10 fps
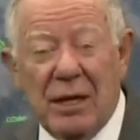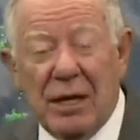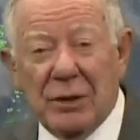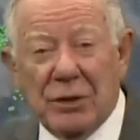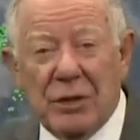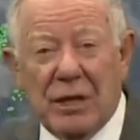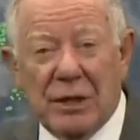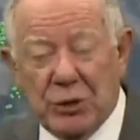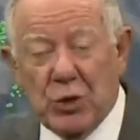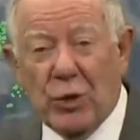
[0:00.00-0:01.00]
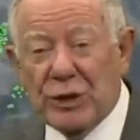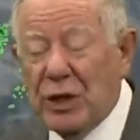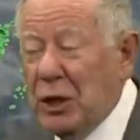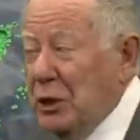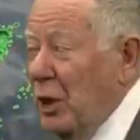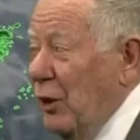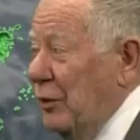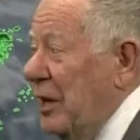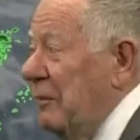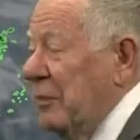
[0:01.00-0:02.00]
in uh, Georgia
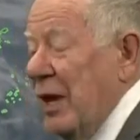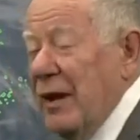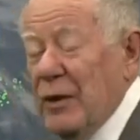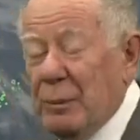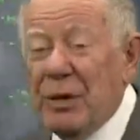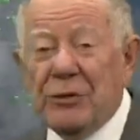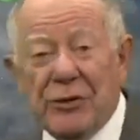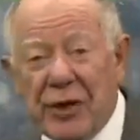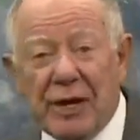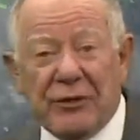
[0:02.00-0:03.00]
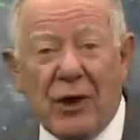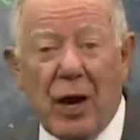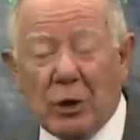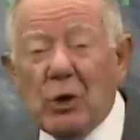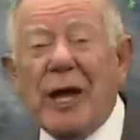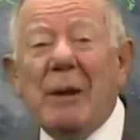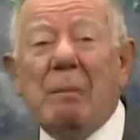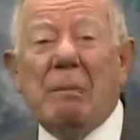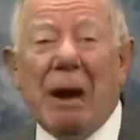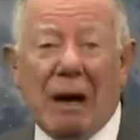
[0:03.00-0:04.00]
alone. And the pictures that I saw looked like a
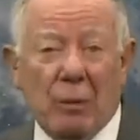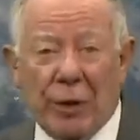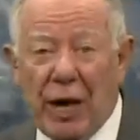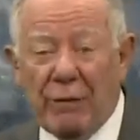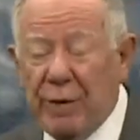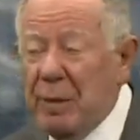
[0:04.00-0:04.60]
bomb went off.